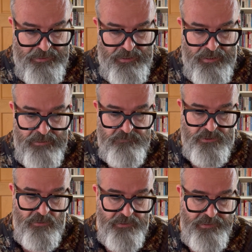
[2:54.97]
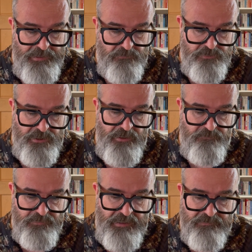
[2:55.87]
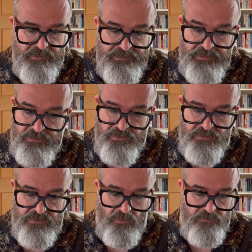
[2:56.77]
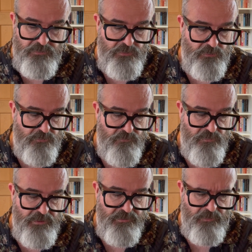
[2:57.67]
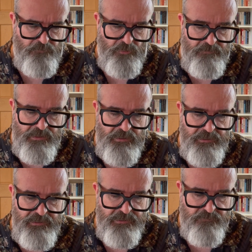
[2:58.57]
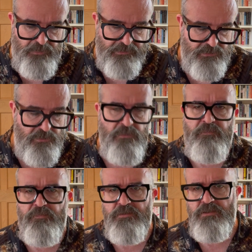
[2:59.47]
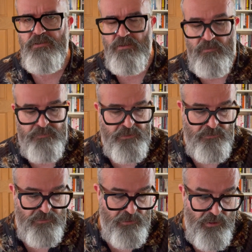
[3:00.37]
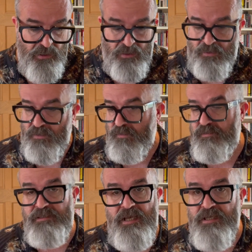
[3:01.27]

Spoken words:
Charlie Eccleshare for the Athletic. Son Heung-Min, the Premier League's best two-footed sharpshooter. Yeah,